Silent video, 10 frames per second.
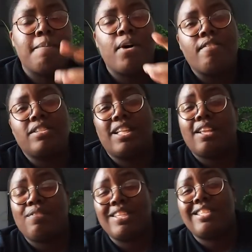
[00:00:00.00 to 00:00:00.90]
but obviously
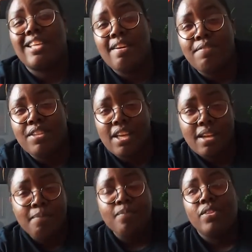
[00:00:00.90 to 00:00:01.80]
that's for
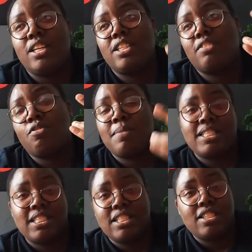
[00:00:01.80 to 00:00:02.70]
safety and this is for my
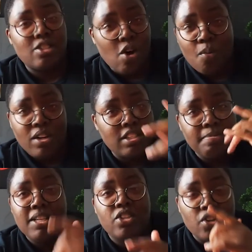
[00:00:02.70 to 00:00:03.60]
sister, so I wanted to
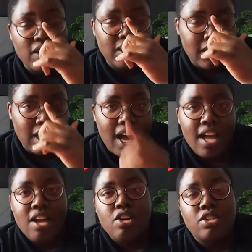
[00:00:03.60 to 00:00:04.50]
make sure I did that.